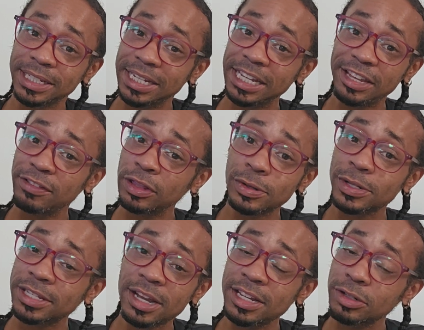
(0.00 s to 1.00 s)
Even though the
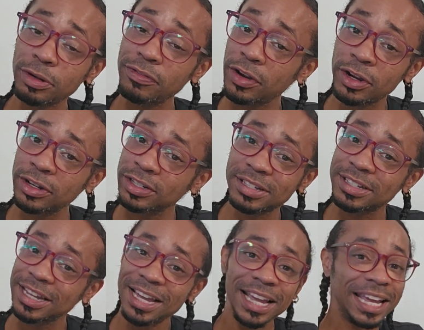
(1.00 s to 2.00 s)
sun is
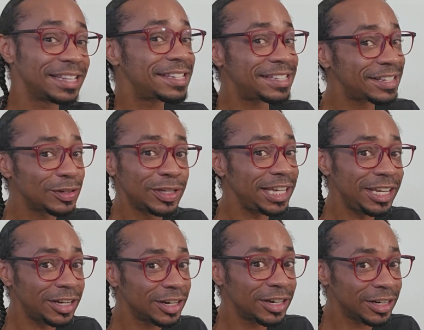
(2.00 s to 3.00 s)
reversed, it's still
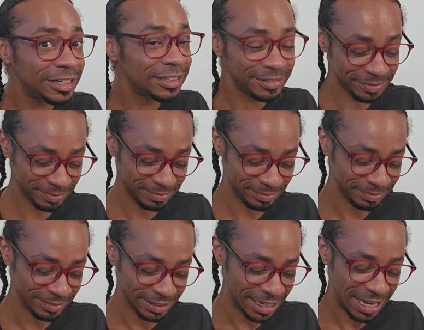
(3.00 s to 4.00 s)
here.
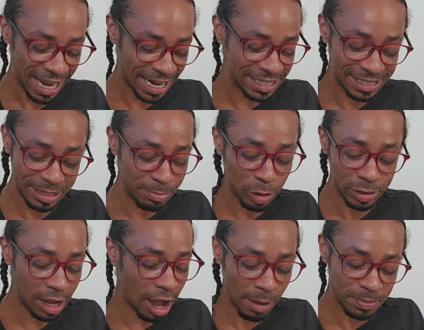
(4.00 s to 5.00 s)
And it's the most
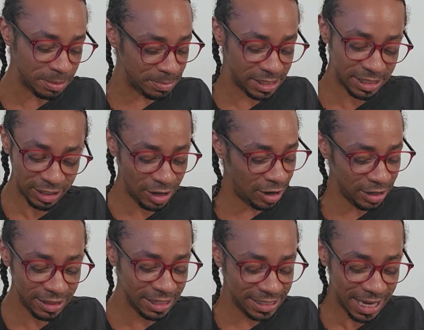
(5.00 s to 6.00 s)
optimistic card
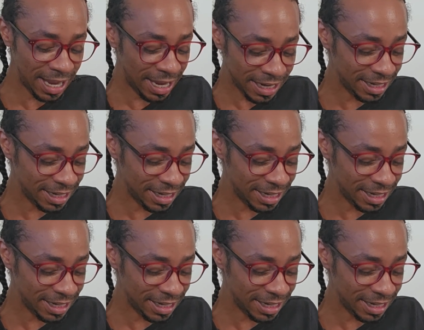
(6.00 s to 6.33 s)
in the deck.